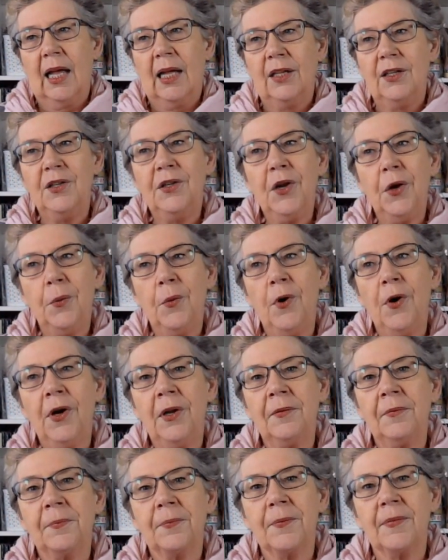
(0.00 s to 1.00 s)
You know
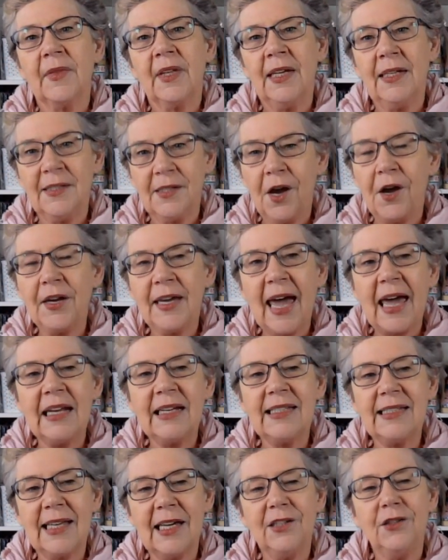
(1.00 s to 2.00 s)
what? It's okay
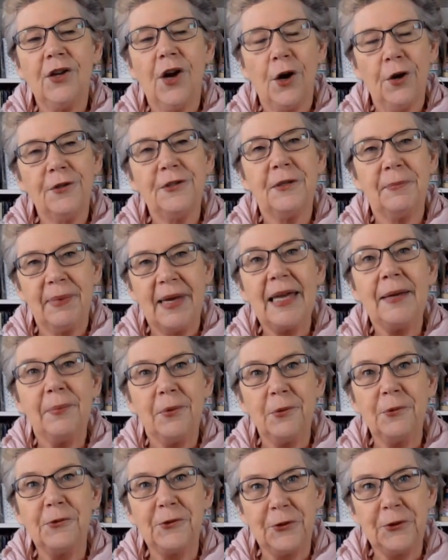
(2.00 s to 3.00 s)
to say no to
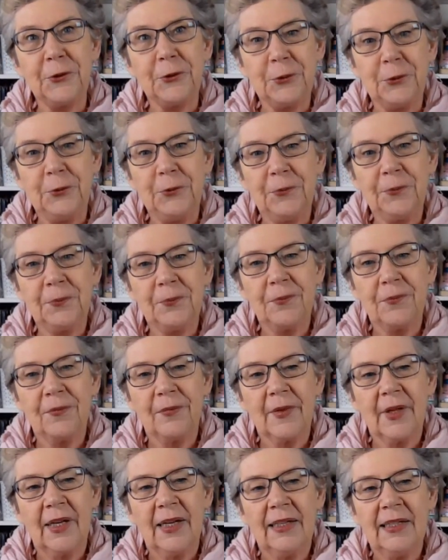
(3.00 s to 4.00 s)
people too.
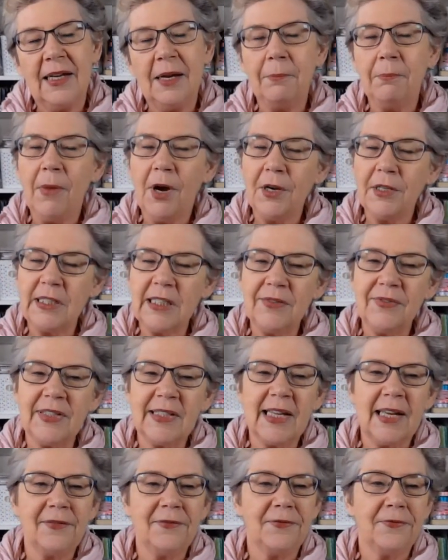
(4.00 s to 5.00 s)
Now, most of
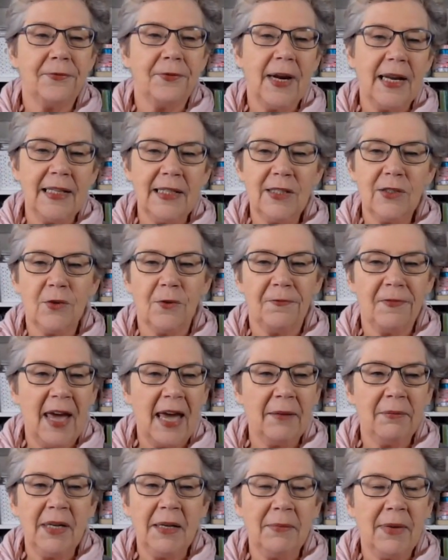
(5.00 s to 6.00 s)
us have friends or
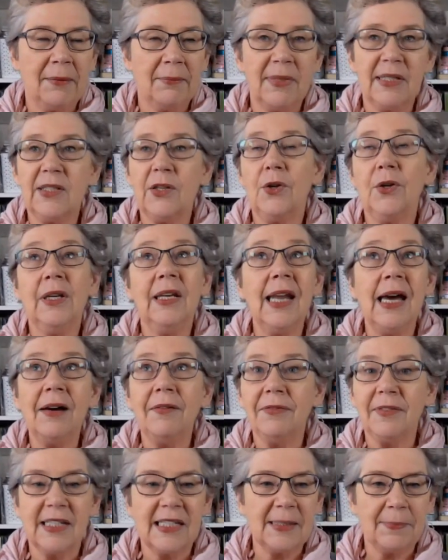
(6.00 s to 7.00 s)
family members who
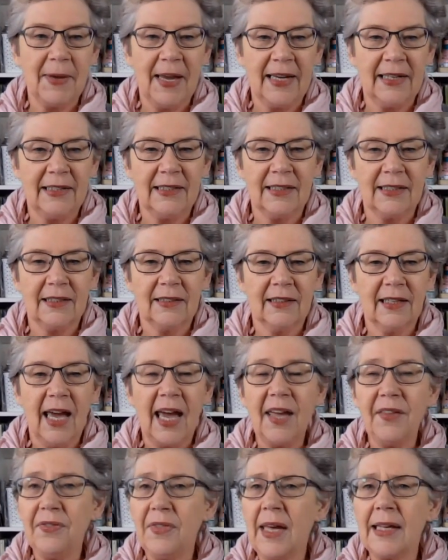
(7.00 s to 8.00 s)
love to spend,
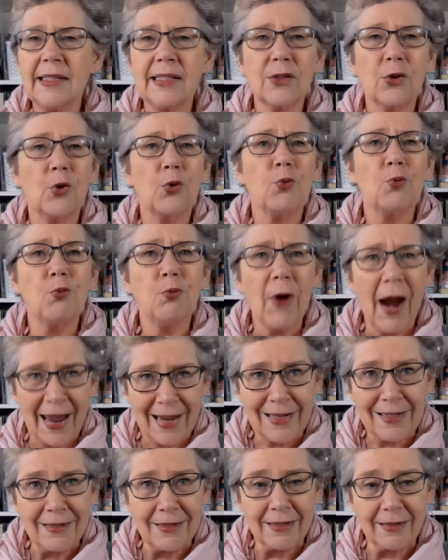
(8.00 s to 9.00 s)
and that's
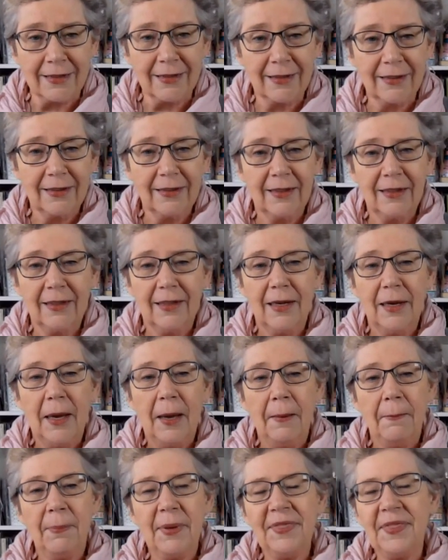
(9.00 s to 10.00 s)
great.
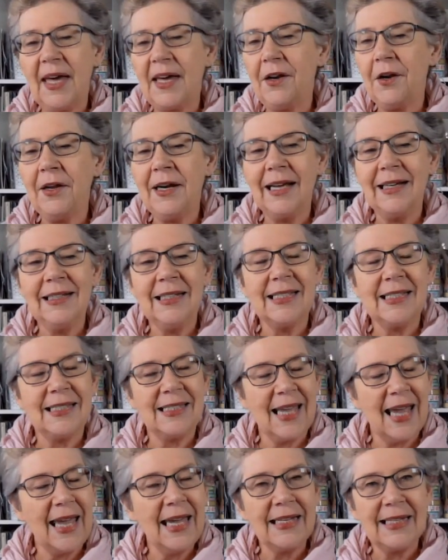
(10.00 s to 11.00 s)
But they don't
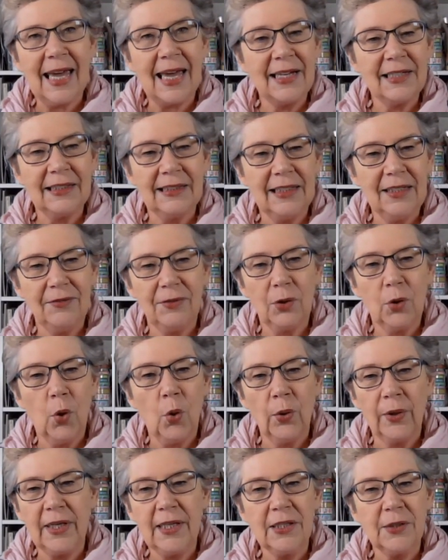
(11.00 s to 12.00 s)
understand how to live
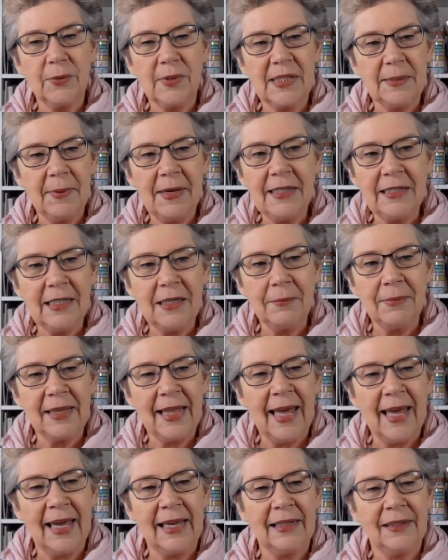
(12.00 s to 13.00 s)
according to a spending
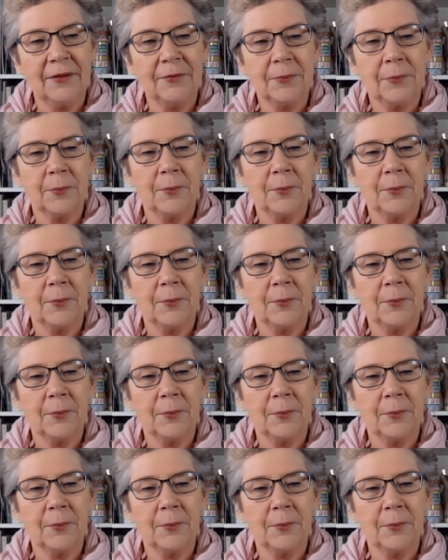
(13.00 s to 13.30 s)
plan.